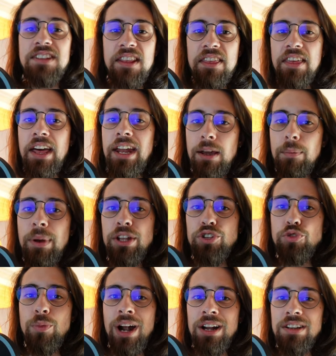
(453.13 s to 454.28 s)
synthetic
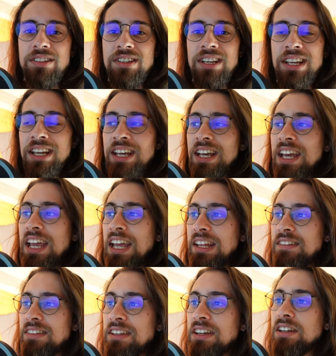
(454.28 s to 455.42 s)
benchmarks,
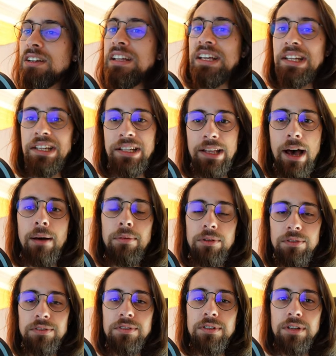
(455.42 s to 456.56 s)
it nearly
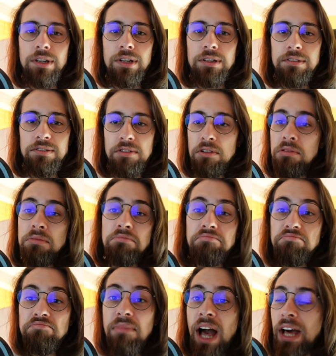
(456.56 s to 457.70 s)
doubles. So
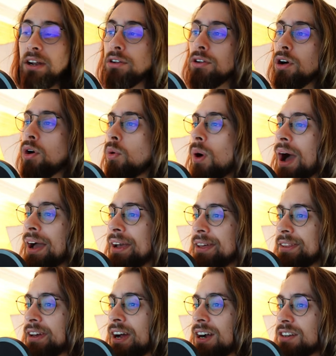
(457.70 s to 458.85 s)
I don't know why
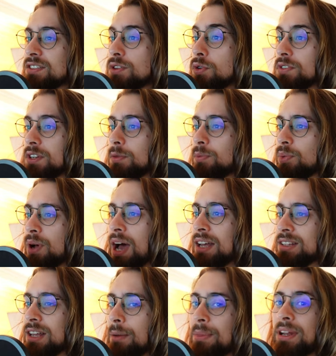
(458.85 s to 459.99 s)
they are so
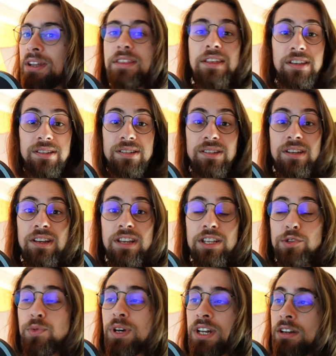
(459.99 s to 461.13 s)
surprised. I mean, this
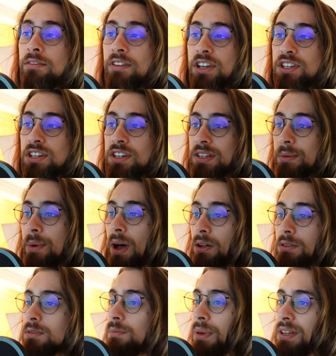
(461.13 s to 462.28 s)
is what innovation is
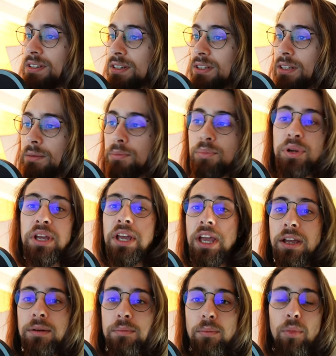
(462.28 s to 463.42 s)
about, basically
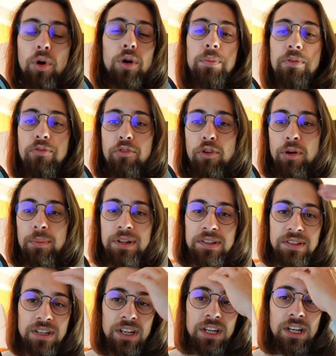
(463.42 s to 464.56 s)
bringing more
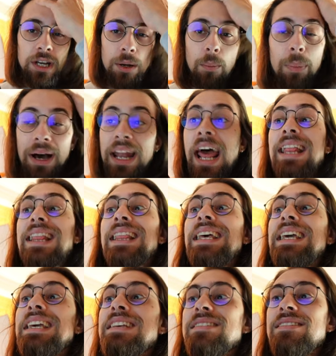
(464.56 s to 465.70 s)
performance. But at
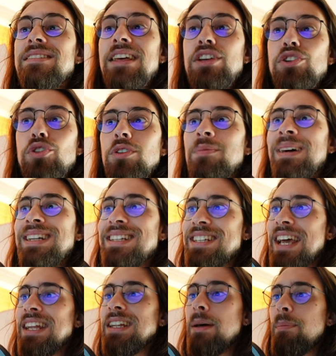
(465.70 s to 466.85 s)
least they should
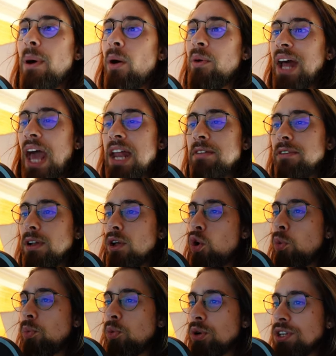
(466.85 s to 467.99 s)
maintain the power
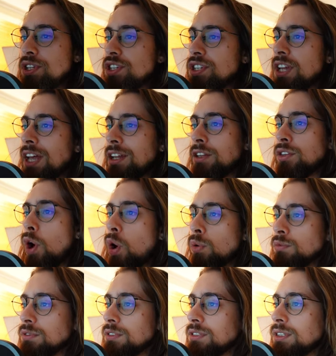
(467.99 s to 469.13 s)
envelope, which they
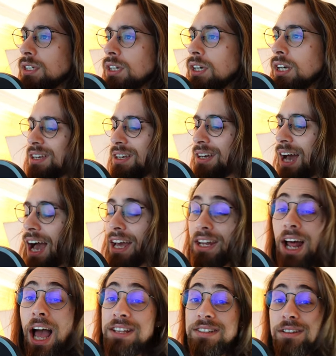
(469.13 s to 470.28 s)
don't.
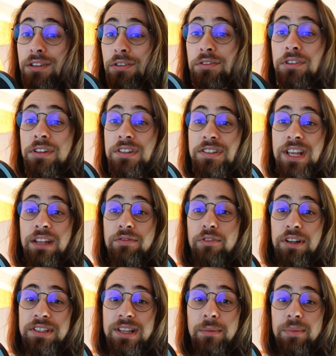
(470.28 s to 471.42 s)
I still don't understand. For
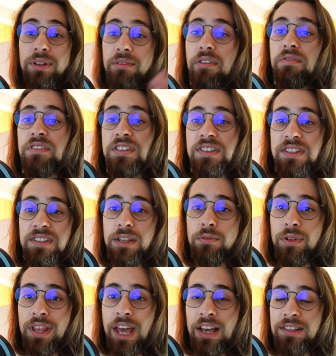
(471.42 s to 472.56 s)
example, the
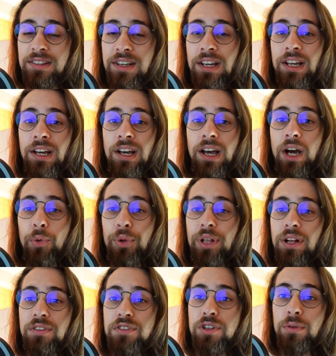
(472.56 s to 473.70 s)
5600X will
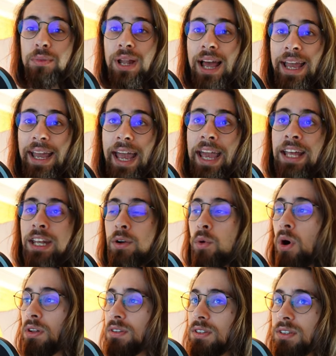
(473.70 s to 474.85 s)
consume like 80
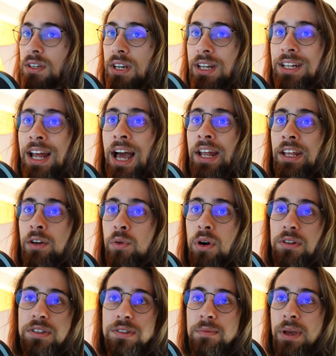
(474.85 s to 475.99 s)
watts, 90
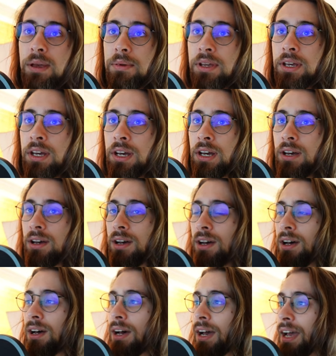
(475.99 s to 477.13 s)
watts maybe.
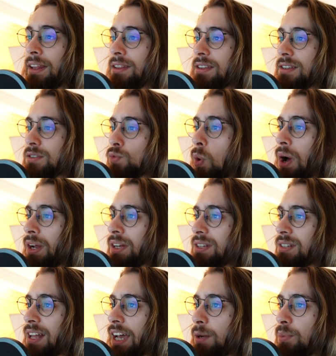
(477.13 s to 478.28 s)
And this one
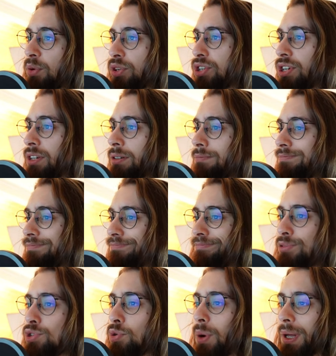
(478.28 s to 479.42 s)
is like pushing
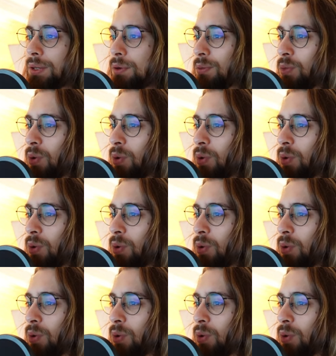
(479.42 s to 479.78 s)
200